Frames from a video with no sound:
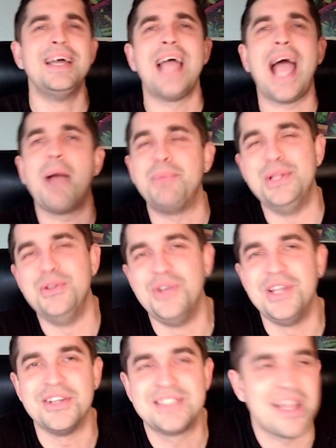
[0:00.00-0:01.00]
Happy New
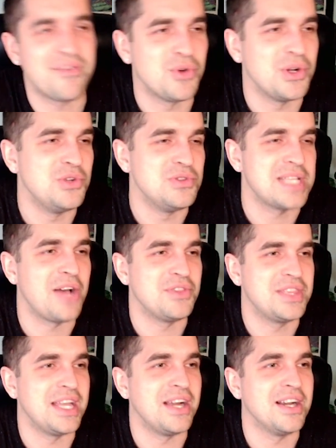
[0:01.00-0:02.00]
Year to everyone who's
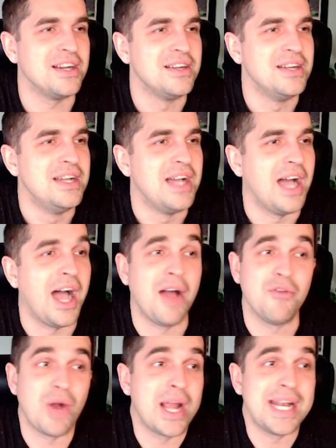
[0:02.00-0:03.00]
out there
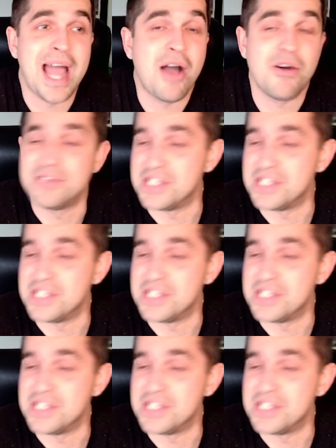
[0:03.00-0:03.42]
uh, right now.